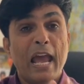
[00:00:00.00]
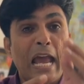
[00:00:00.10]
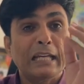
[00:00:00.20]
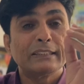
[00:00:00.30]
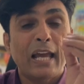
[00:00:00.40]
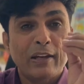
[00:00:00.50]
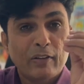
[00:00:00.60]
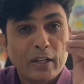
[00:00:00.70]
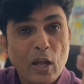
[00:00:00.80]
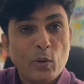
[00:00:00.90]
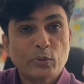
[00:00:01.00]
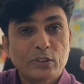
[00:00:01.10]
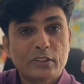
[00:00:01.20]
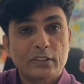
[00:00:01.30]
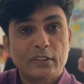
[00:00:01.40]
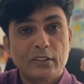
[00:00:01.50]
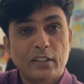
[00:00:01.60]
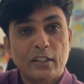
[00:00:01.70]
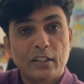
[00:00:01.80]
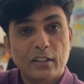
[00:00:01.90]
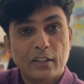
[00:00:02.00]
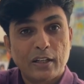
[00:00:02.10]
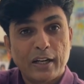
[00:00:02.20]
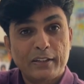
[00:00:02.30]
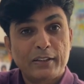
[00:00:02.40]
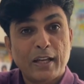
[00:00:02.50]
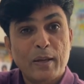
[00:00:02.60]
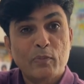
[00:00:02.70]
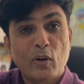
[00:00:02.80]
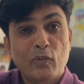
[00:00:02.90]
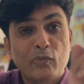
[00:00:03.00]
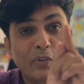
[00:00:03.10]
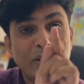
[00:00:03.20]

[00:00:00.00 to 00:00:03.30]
As I have announced at the time of